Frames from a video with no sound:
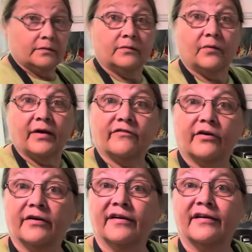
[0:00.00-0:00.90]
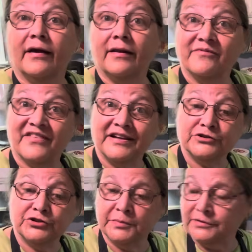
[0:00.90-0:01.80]
We have our cut up
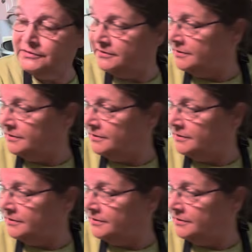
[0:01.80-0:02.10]
vegetables.